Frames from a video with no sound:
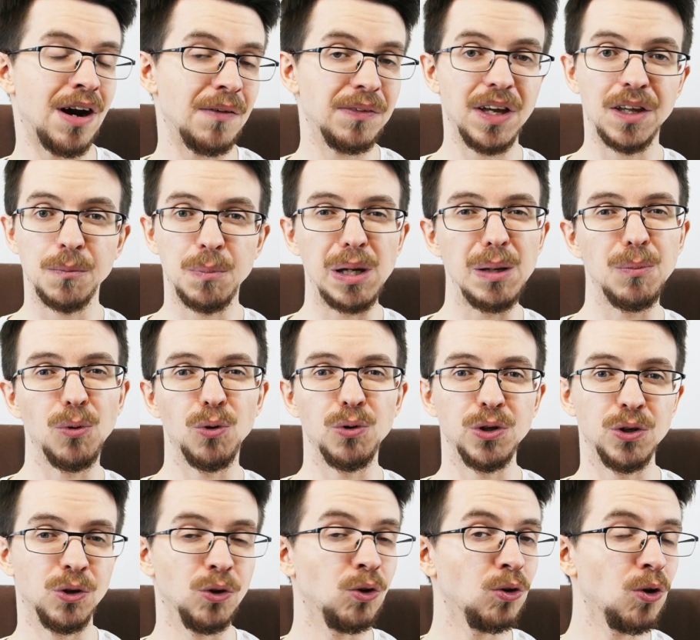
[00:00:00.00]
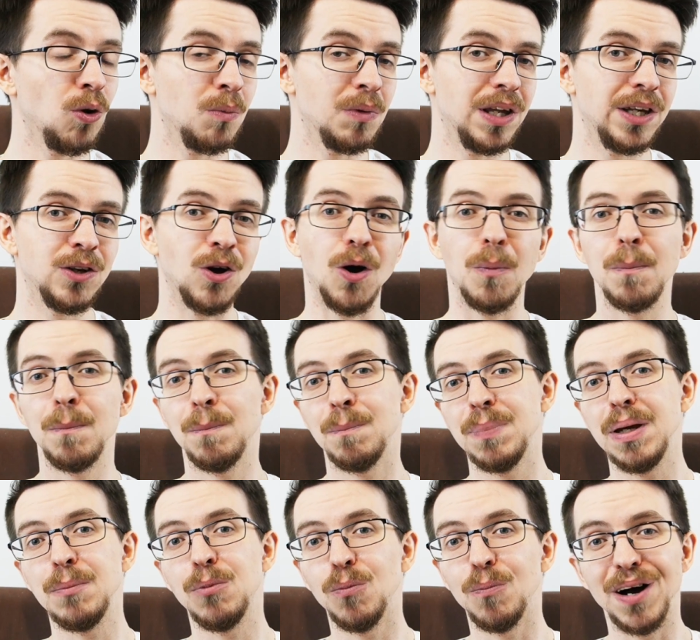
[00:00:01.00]
around the other people, you're normally not a
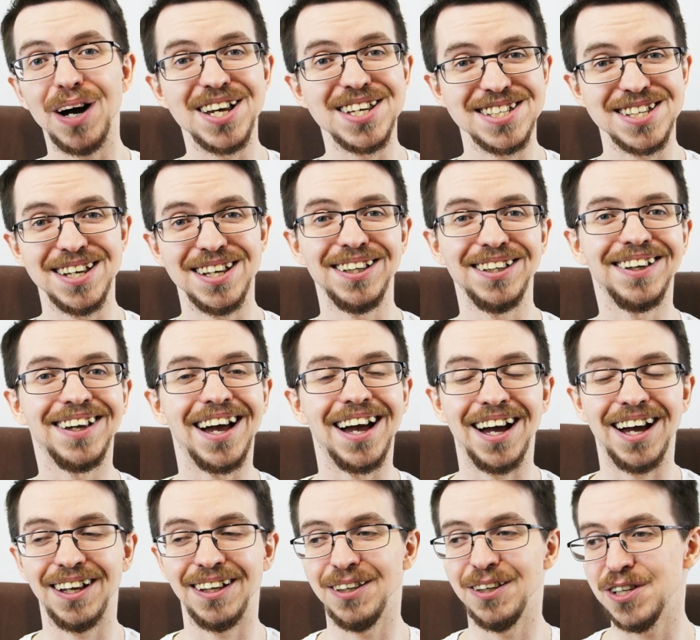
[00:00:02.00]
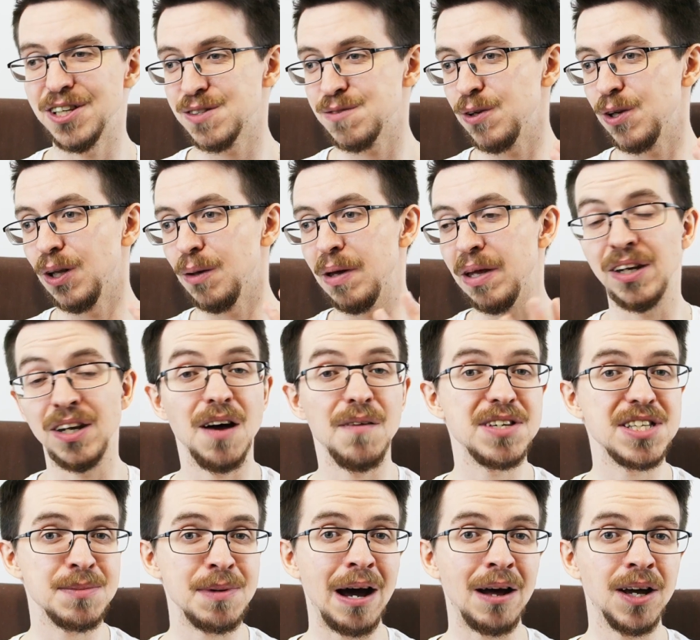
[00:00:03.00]
people person and you just feel a bit
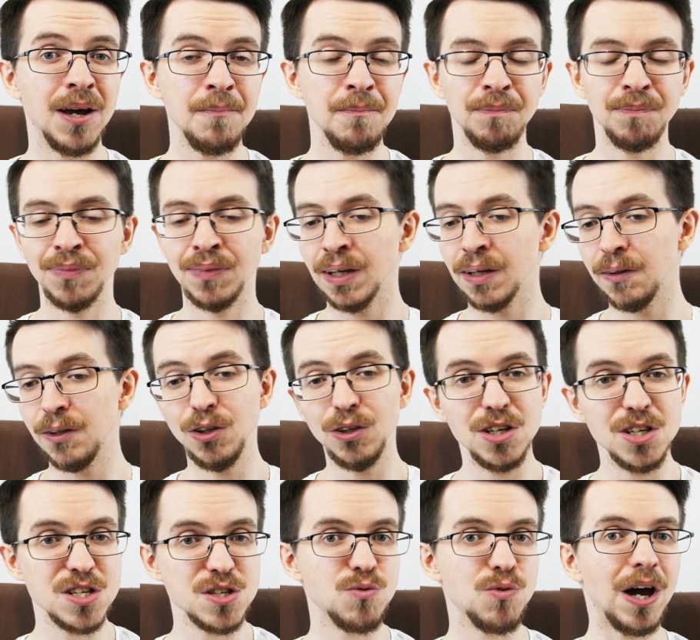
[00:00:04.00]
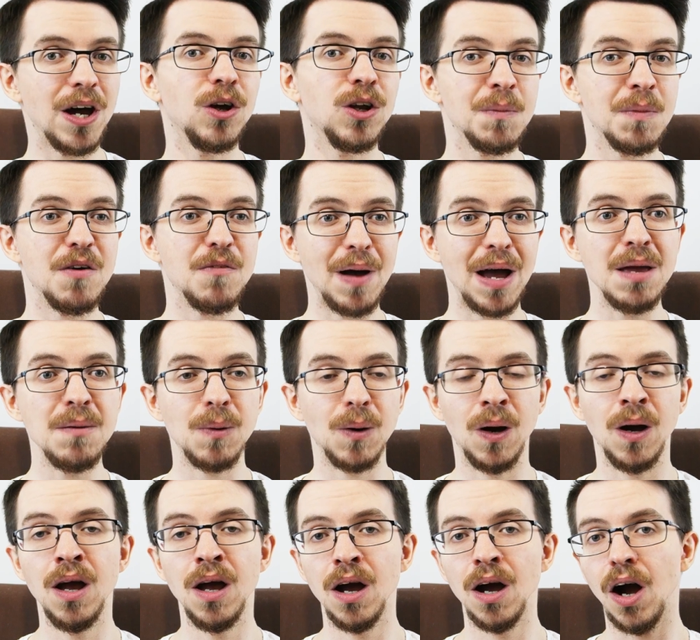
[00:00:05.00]
nervous about it, and you can just write on a bit of
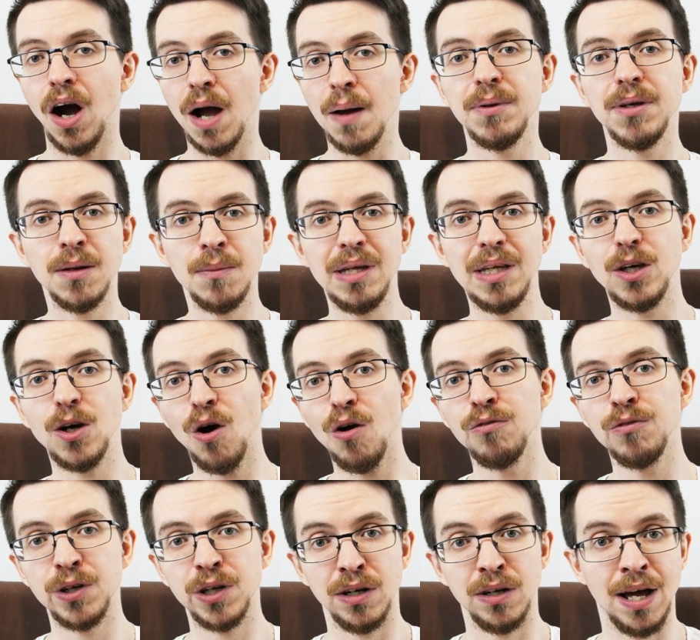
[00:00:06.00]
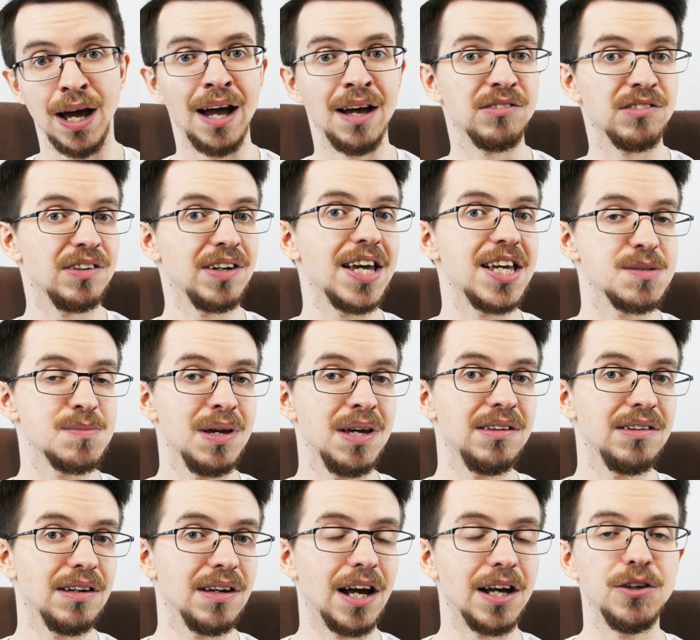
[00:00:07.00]
paper, I'm going to be confident at today's
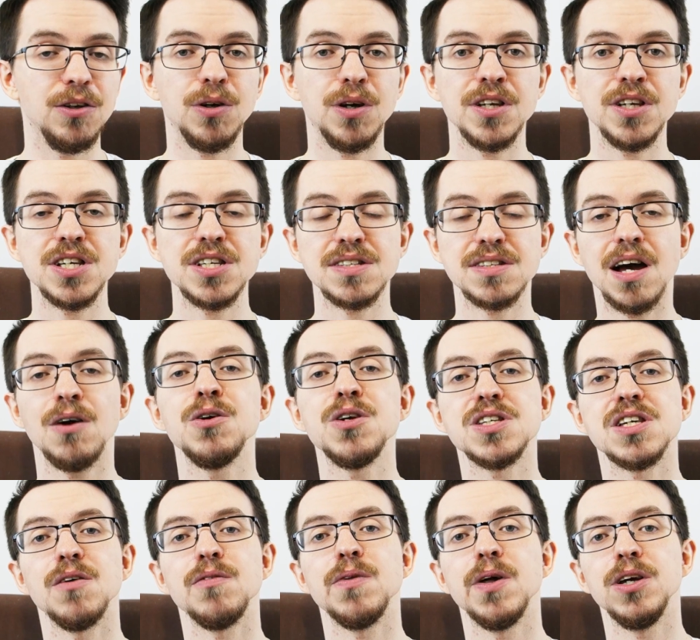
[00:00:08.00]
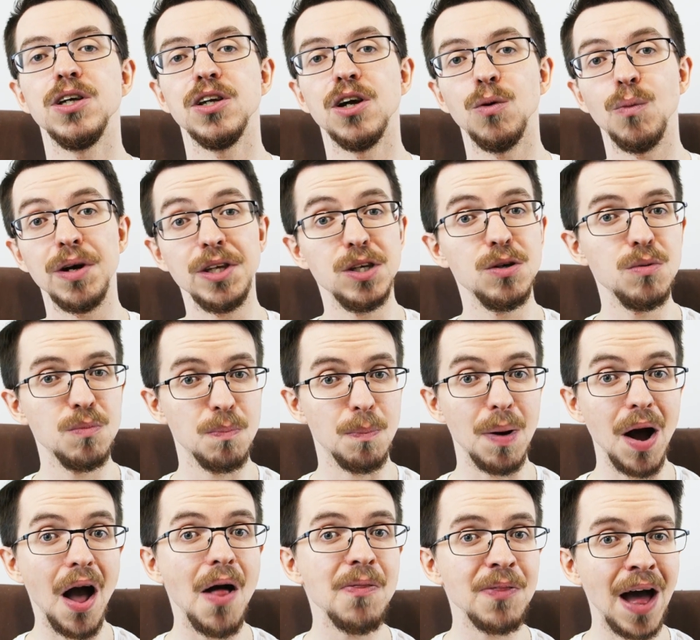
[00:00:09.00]
meeting, and you can just tell yourself that, you know, when you
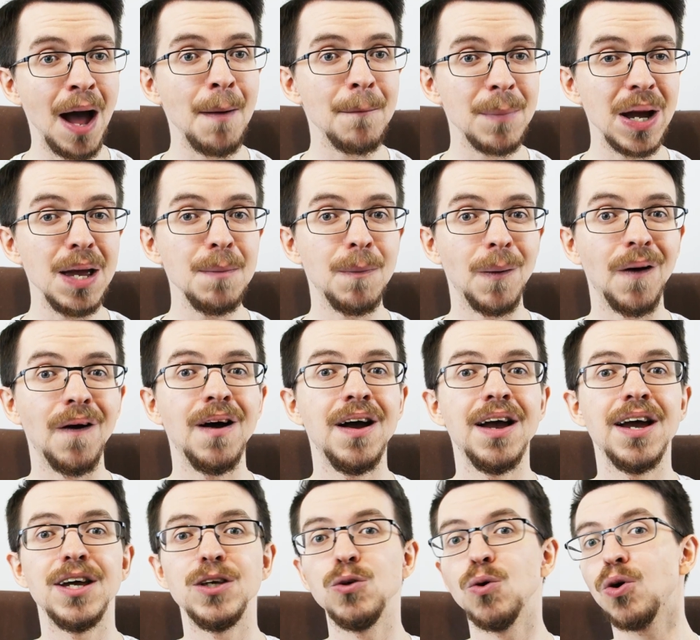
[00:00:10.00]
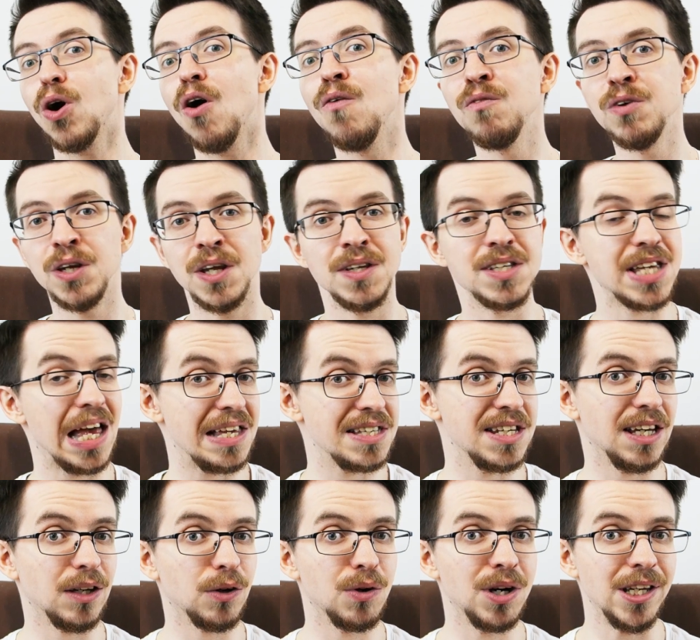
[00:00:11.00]
burn that paper, your confidence has
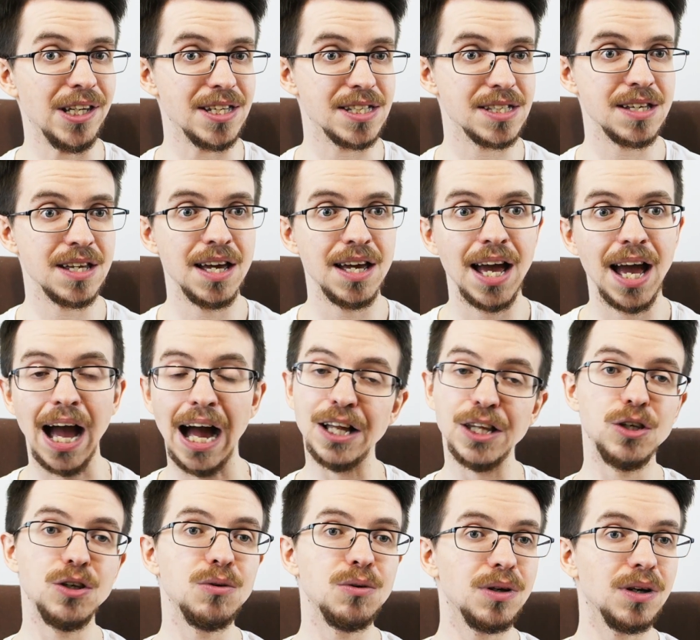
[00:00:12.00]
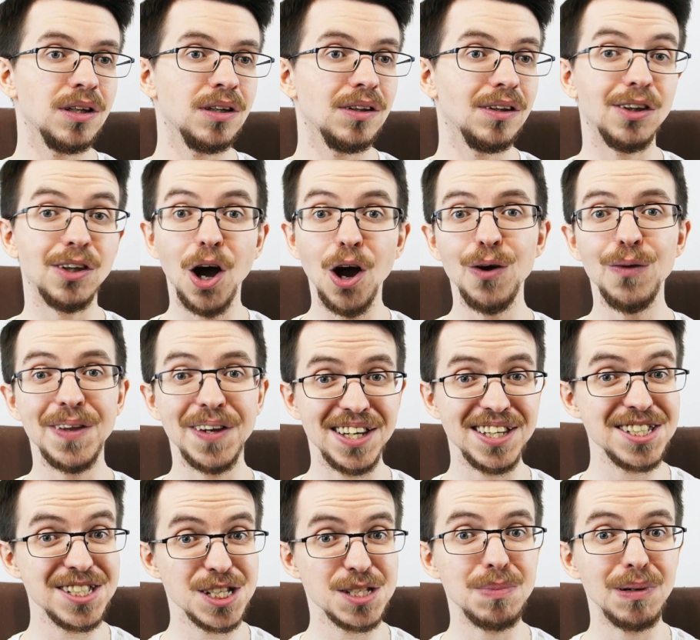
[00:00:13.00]
increased, and you can know that
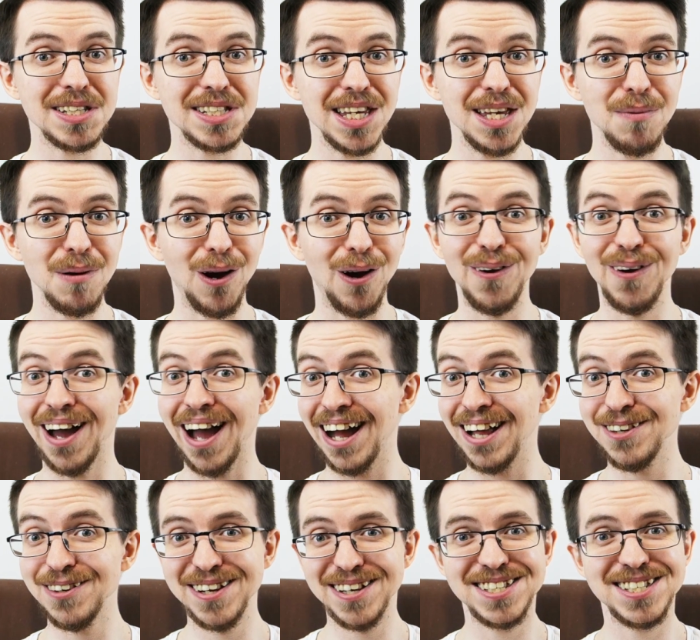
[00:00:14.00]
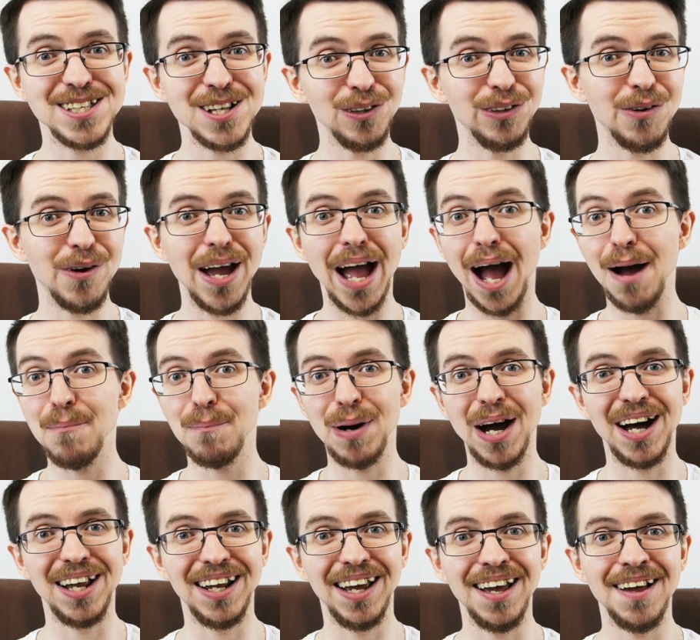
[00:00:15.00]
it's just placebo, and you can still do it and
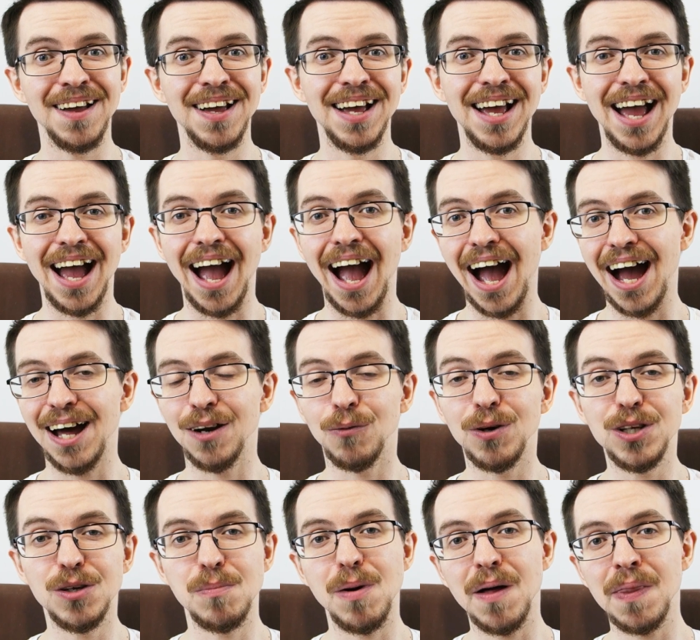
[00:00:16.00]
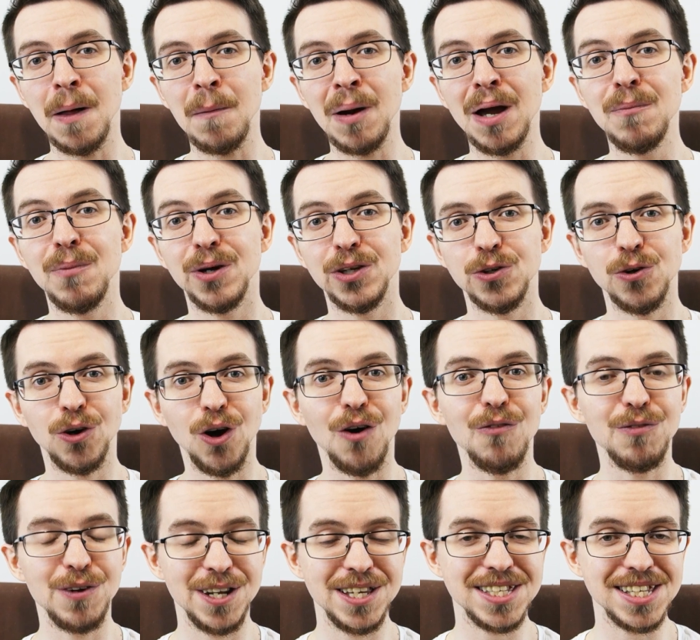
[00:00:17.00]
burn it, and when you burn that paper, your
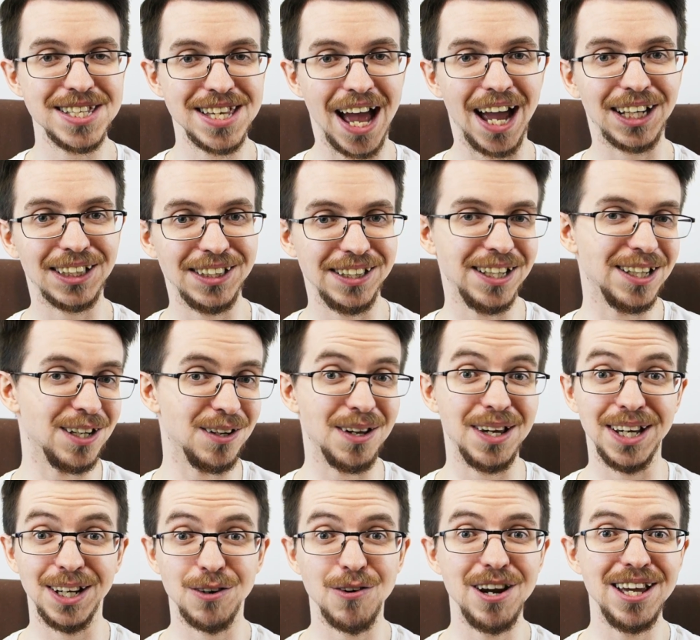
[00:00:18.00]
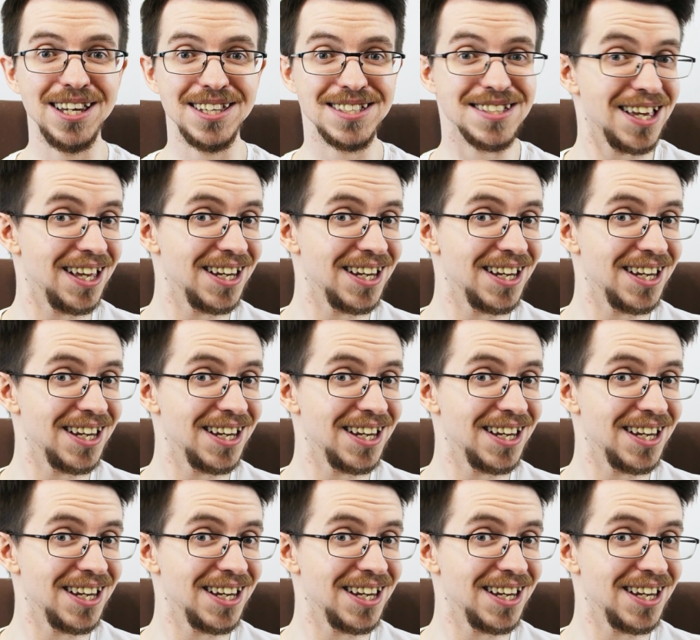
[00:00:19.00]
confidence is actually going to increase.